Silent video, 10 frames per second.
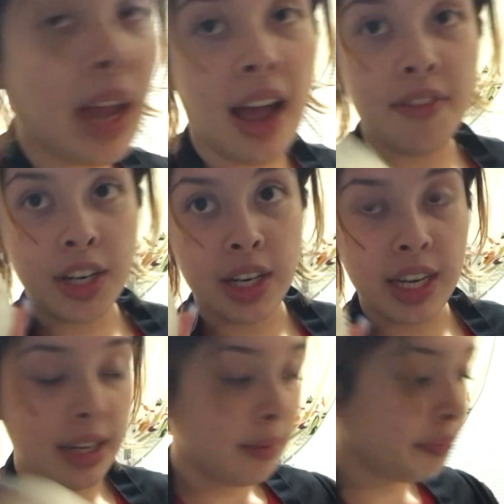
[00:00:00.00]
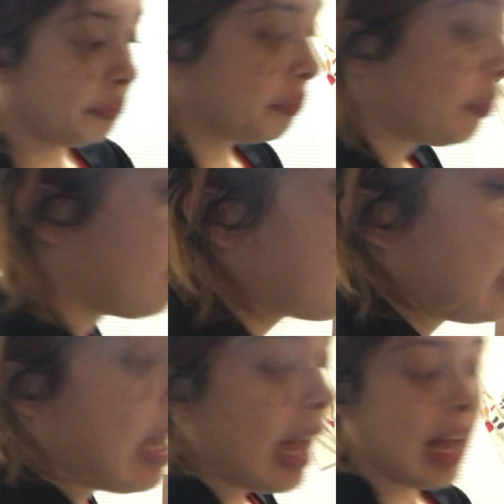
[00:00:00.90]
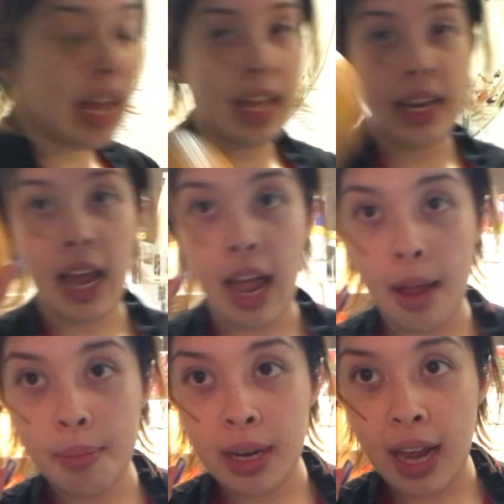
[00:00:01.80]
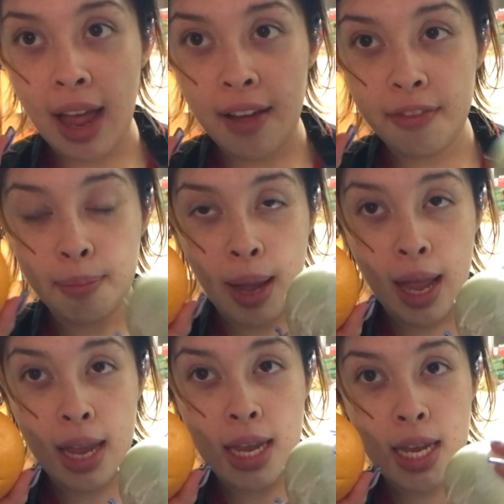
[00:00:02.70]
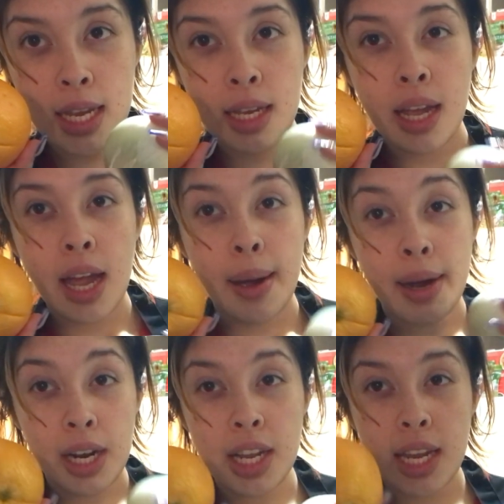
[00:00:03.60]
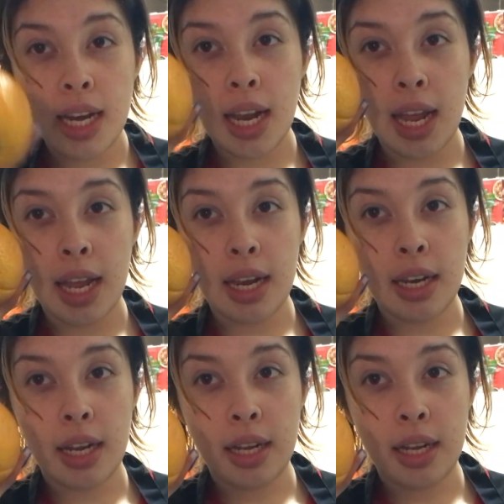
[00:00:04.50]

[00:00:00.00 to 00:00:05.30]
I have an onion, and I'm gonna have my onion and